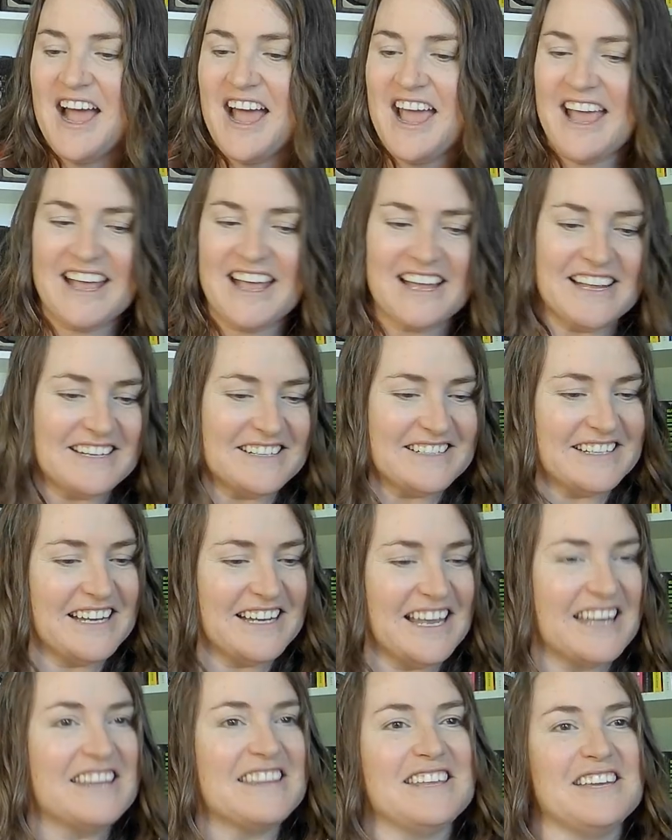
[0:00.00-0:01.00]
And
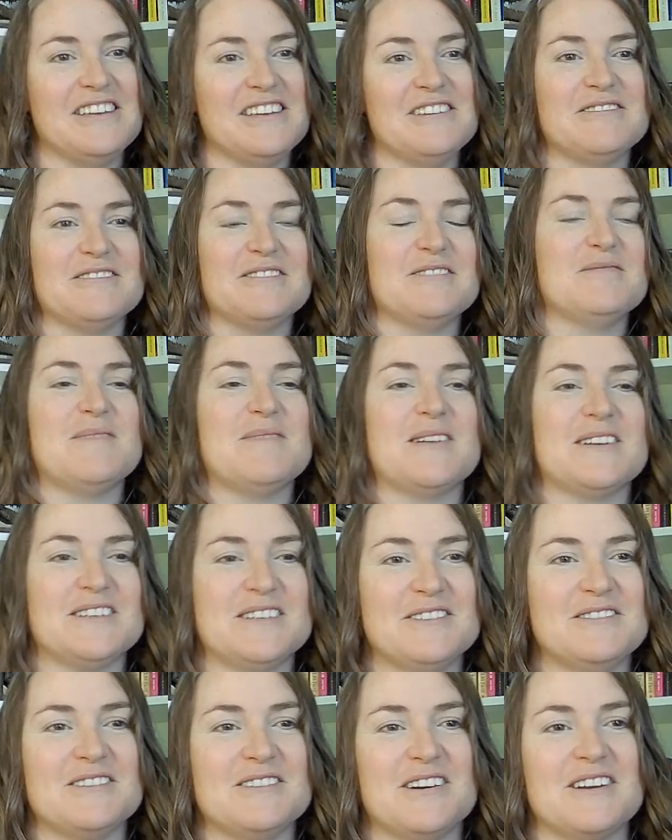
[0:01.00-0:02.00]
again, thank you so much
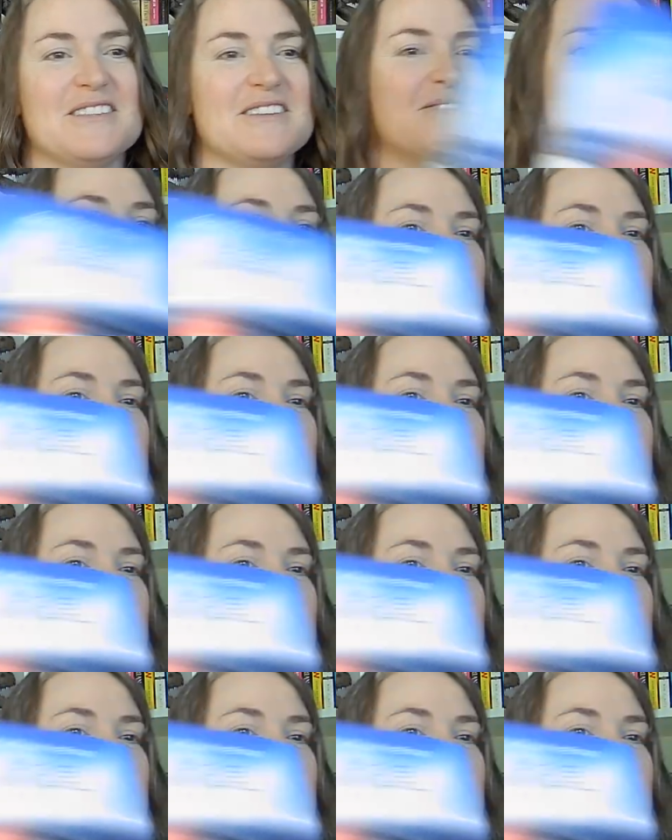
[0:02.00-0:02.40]
to Jonathan for